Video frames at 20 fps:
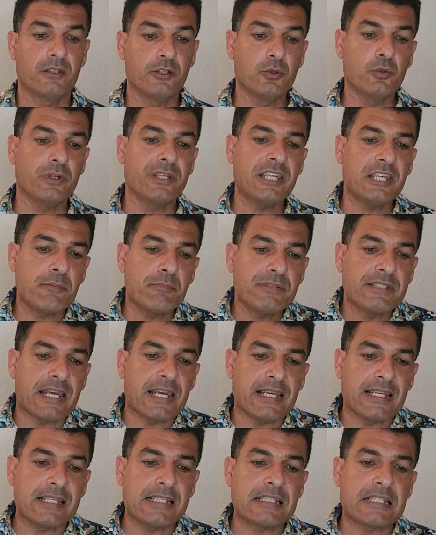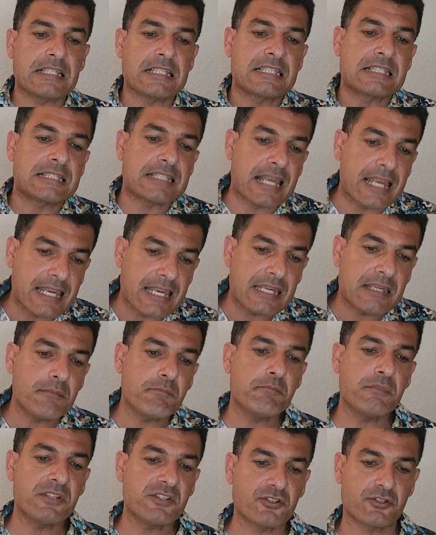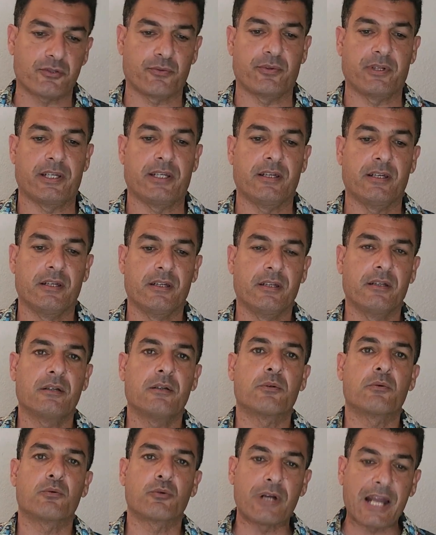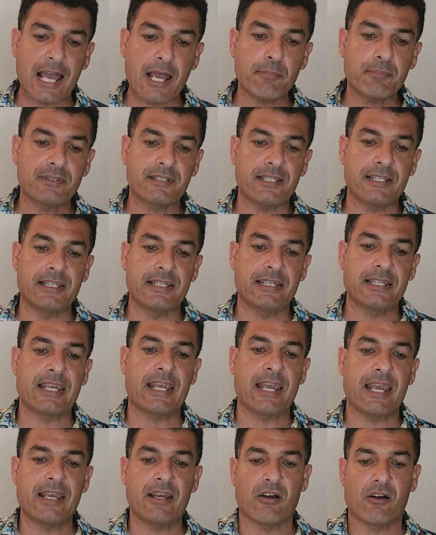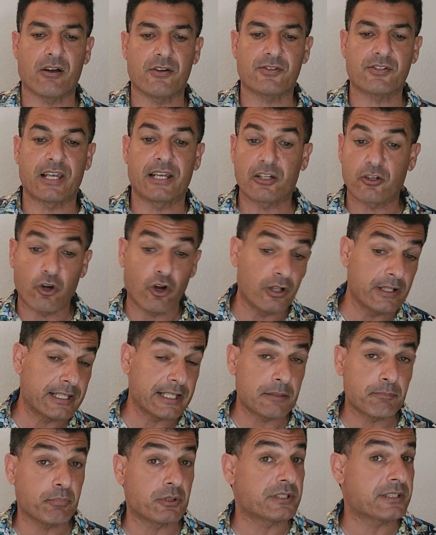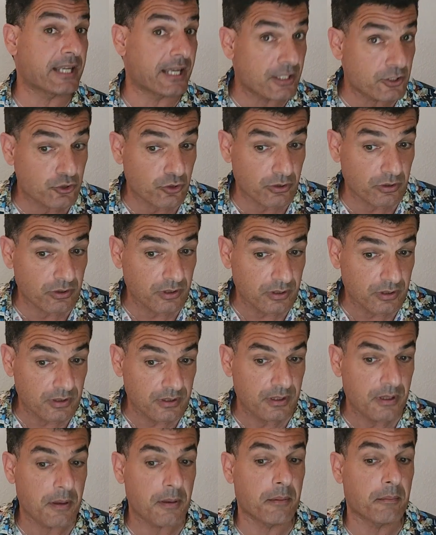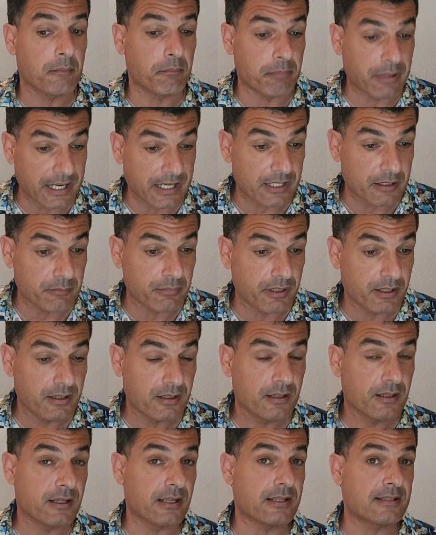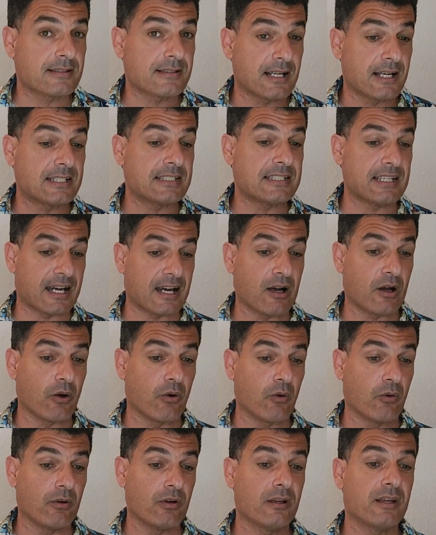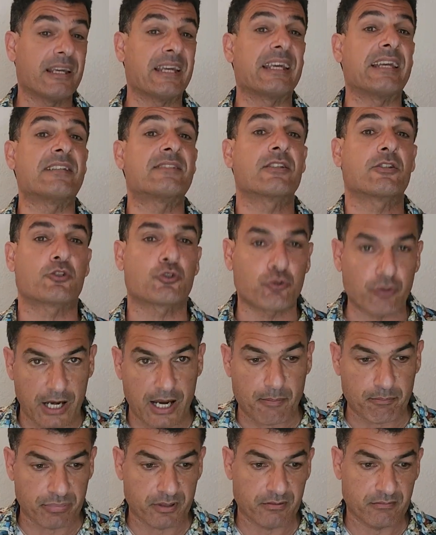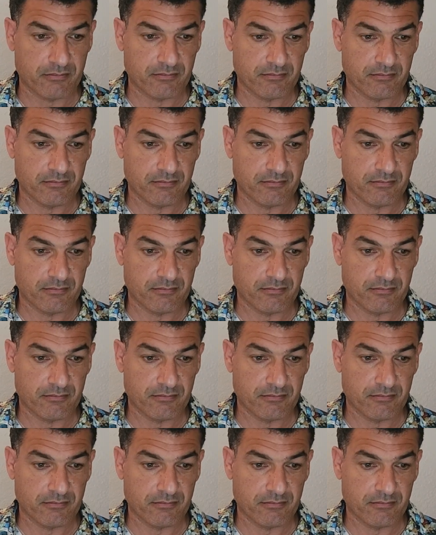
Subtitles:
You keep dating the same mystery wrapped in chaos and calling it potential? Babe, it's not Tao, it's a trap.